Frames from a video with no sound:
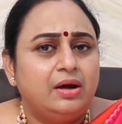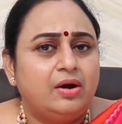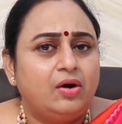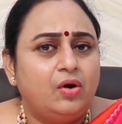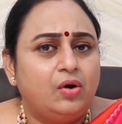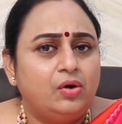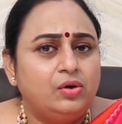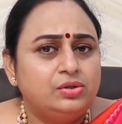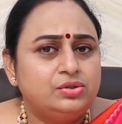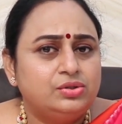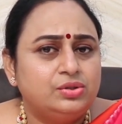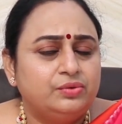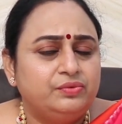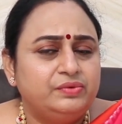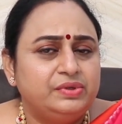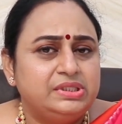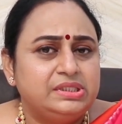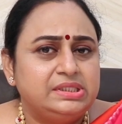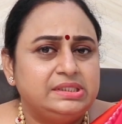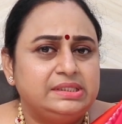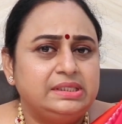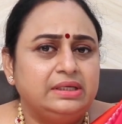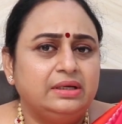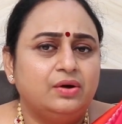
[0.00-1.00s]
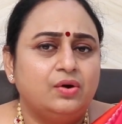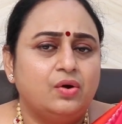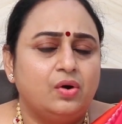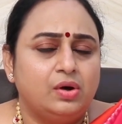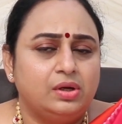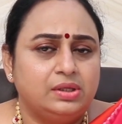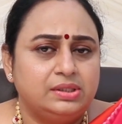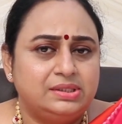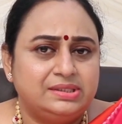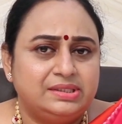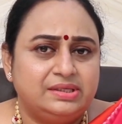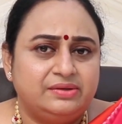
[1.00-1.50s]
also which is a
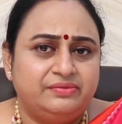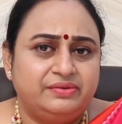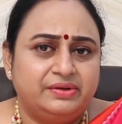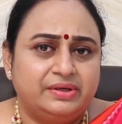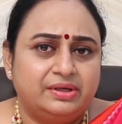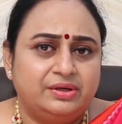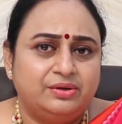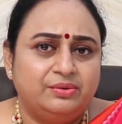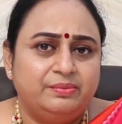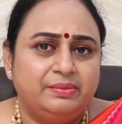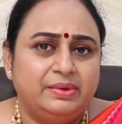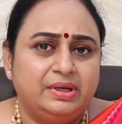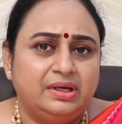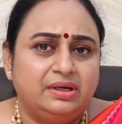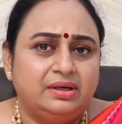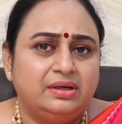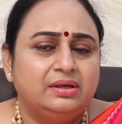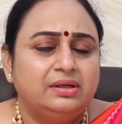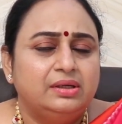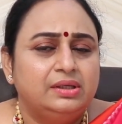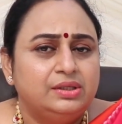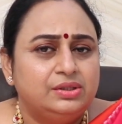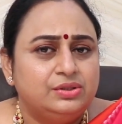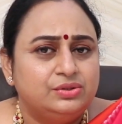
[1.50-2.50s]
cost effective manner.